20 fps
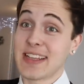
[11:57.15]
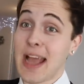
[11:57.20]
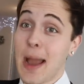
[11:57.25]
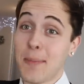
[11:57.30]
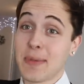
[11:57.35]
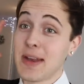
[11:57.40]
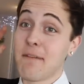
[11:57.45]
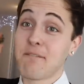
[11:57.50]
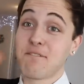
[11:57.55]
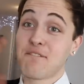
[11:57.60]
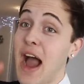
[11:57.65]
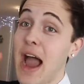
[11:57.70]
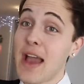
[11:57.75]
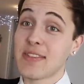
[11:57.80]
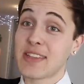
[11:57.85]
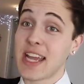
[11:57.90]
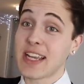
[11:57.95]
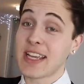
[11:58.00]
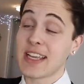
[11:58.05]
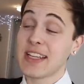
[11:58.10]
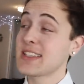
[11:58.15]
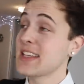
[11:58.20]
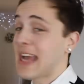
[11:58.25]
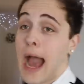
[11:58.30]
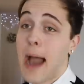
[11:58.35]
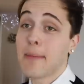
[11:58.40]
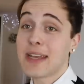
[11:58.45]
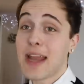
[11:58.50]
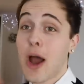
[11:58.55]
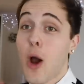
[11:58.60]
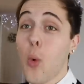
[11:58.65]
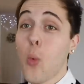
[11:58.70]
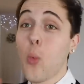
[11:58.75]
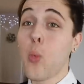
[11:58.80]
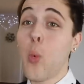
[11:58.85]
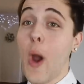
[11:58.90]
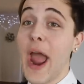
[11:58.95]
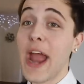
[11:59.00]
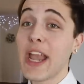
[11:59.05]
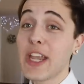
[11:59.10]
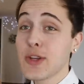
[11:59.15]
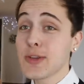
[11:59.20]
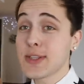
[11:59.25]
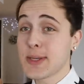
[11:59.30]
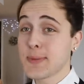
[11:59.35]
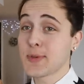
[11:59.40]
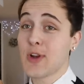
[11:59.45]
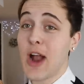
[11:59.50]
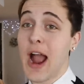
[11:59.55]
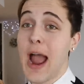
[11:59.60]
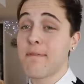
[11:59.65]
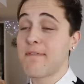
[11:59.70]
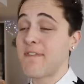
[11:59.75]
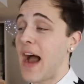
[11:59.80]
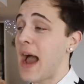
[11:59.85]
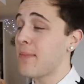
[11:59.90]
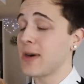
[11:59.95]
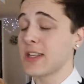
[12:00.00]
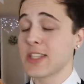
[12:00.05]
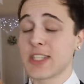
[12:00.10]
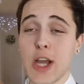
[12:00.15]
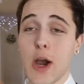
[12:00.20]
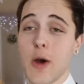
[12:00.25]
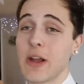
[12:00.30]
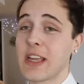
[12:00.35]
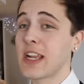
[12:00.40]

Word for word: comment down five seconds, comment down when you subscribed five months ago,